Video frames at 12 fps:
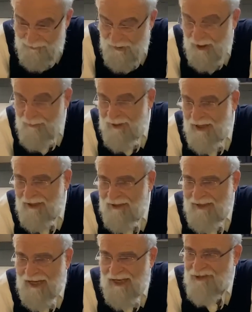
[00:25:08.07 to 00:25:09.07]
Eimed al
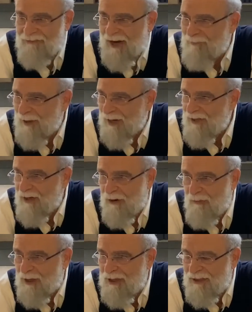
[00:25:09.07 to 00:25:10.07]
Das Rabbi, no
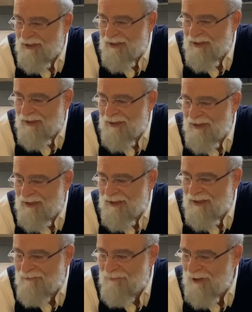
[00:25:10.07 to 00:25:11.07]
one
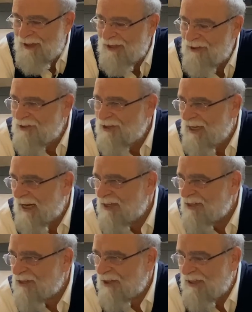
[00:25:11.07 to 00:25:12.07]
really
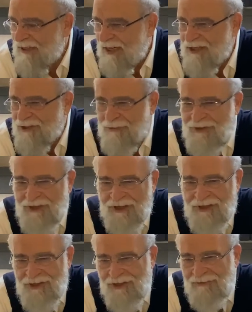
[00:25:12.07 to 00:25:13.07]
understands and connects to his
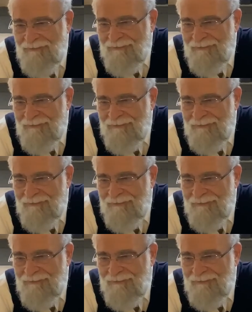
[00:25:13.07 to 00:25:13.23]
teacher